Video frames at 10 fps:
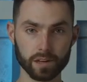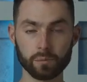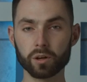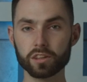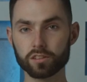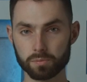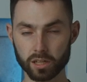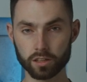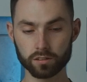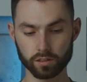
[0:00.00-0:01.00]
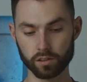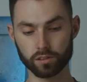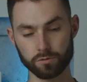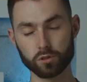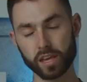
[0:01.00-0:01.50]
And what this means
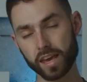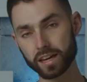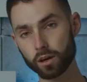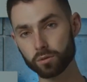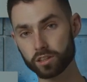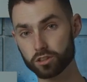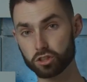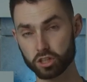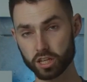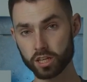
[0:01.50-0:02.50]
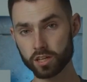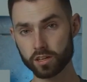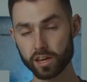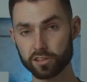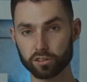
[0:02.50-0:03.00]
is if you take out the G
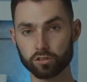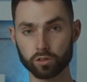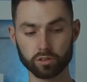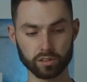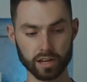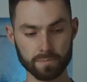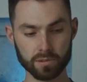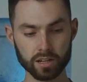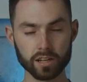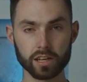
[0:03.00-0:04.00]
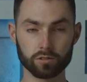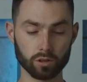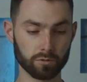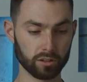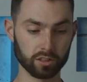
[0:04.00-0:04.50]
and just use the number,
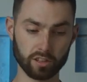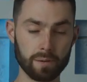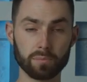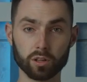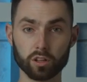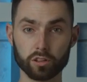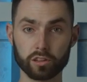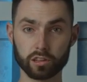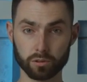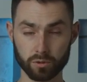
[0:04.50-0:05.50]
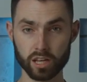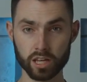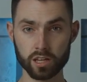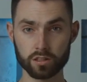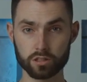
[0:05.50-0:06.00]
so for example,
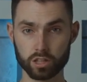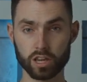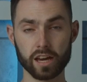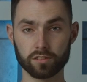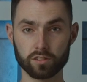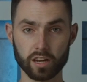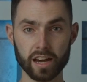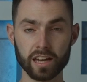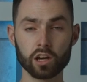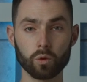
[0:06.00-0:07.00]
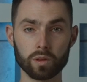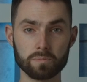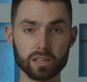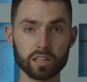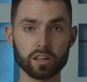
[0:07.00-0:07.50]
3G SDI
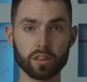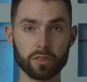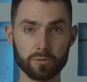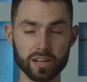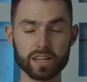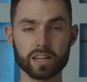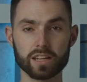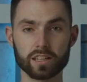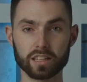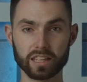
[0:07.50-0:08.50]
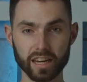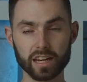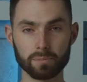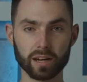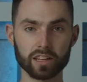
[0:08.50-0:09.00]
would be 3
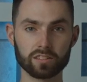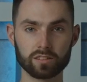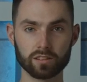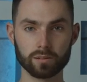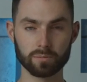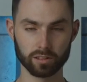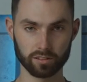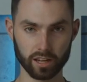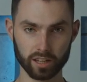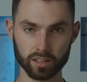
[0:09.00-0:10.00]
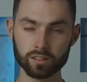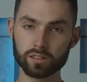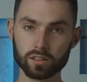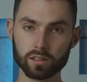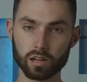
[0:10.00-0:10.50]
gigabytes per
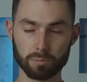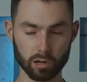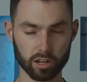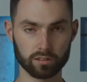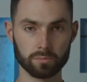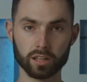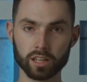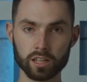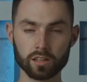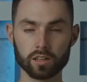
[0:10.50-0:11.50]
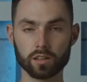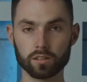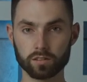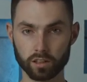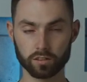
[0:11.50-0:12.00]
second, approximately.
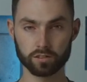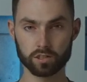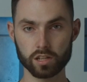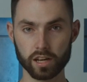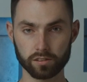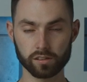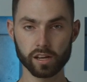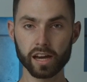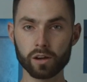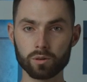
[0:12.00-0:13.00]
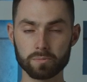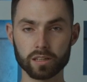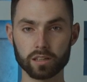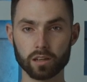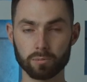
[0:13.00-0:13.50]
6G SDI would
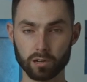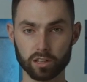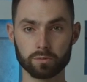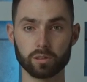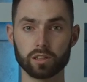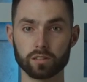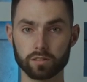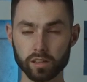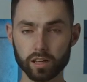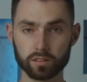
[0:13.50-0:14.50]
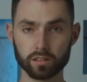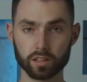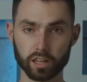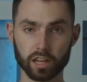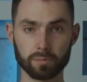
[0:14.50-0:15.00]
be approximately 6
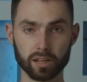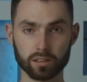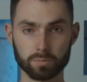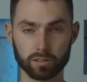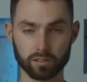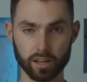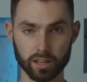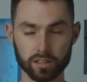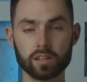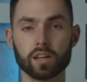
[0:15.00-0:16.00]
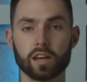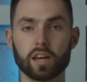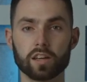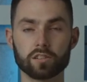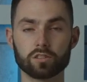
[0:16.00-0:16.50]
gigabytes per second,
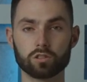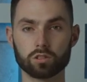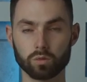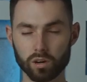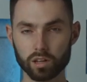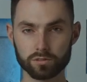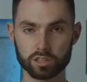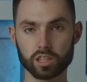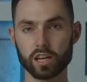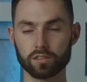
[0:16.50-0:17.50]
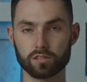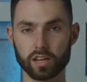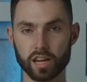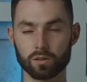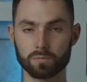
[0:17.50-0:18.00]
and 12G
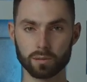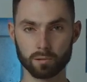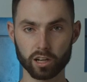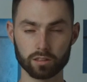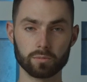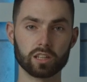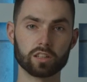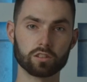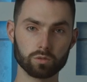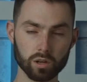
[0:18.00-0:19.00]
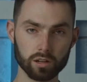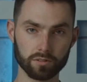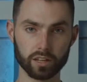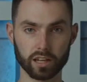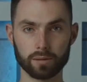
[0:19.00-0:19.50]
SDI would be approximately
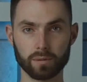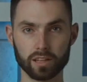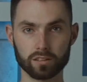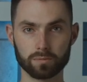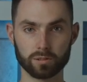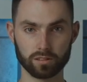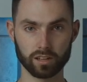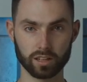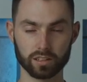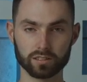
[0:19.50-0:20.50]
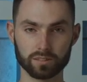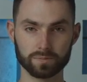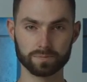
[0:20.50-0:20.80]
12 gigabytes per second.